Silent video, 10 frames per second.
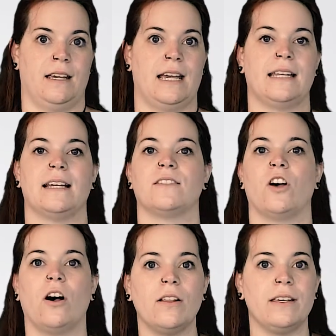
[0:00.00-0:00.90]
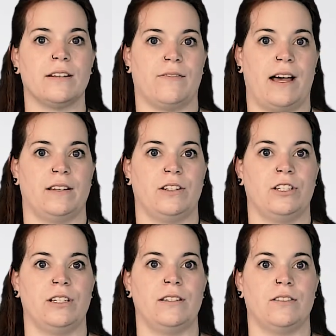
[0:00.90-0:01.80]
It has all the
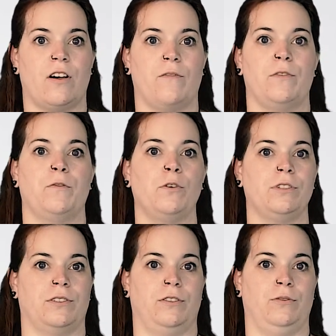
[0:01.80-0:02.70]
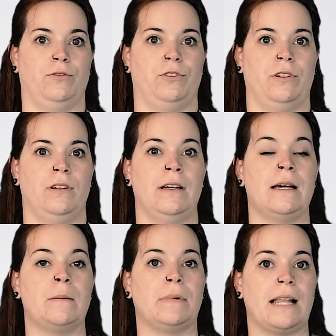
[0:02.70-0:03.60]
advantages of the folder solution,
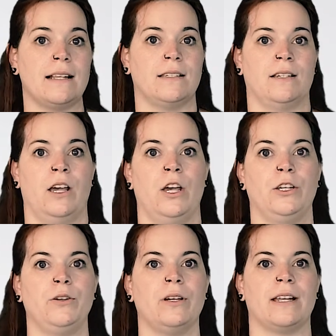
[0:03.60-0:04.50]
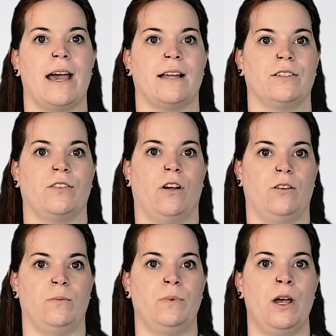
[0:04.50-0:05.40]
plus you can add a
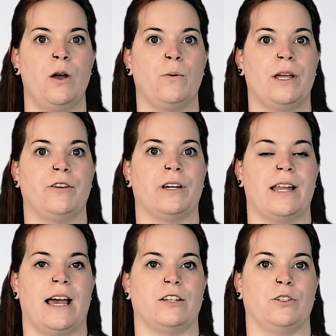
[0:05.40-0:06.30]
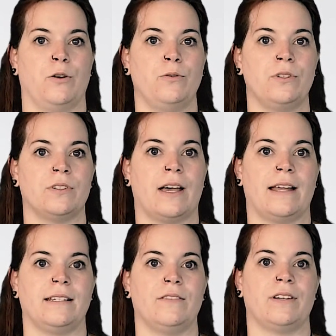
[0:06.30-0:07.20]
column where you can add notes
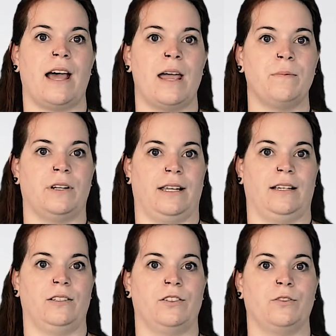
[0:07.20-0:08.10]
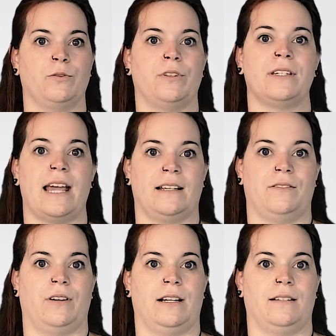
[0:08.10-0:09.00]
and even hyperlinks to the
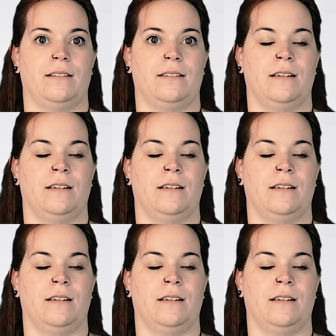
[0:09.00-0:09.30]
text files.